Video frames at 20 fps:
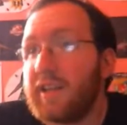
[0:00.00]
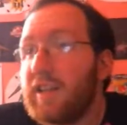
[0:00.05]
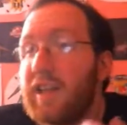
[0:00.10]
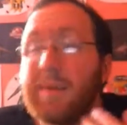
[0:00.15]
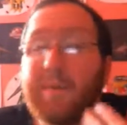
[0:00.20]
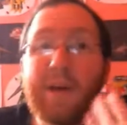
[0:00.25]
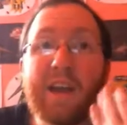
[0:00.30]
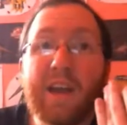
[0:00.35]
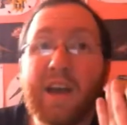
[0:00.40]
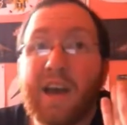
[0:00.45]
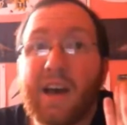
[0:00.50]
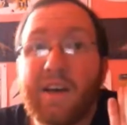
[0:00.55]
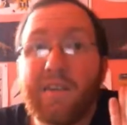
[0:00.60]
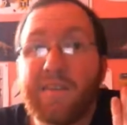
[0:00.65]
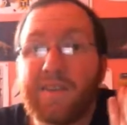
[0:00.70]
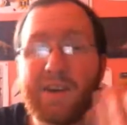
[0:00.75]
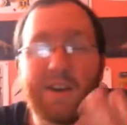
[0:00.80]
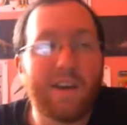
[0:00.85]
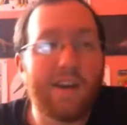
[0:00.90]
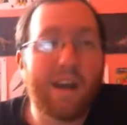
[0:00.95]
they may
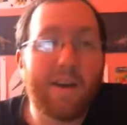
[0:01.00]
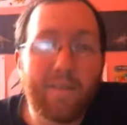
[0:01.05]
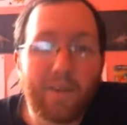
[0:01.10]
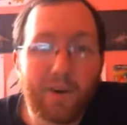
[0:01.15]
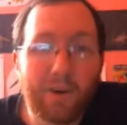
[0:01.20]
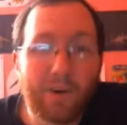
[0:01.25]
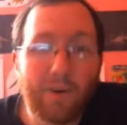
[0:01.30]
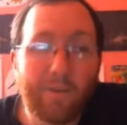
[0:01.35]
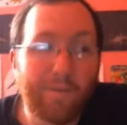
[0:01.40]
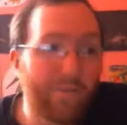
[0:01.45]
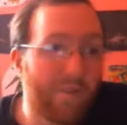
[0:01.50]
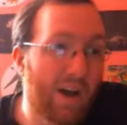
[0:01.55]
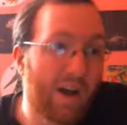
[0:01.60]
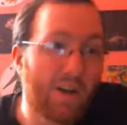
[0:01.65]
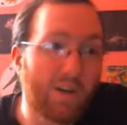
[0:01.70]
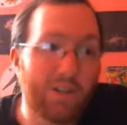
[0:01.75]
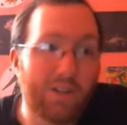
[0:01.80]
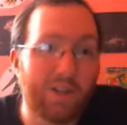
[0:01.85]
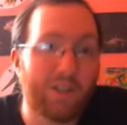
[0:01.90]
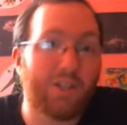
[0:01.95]
have never
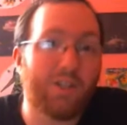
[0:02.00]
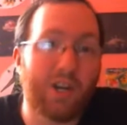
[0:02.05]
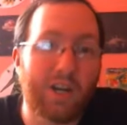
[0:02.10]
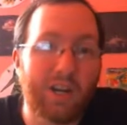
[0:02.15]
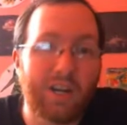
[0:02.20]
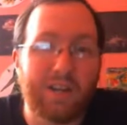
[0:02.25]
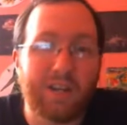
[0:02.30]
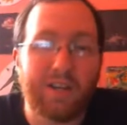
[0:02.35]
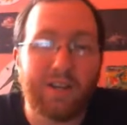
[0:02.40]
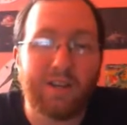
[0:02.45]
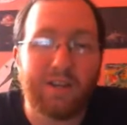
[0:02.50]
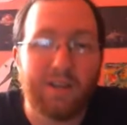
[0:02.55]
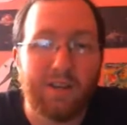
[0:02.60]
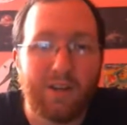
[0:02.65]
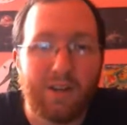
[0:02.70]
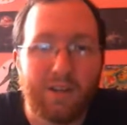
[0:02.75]
found a shiny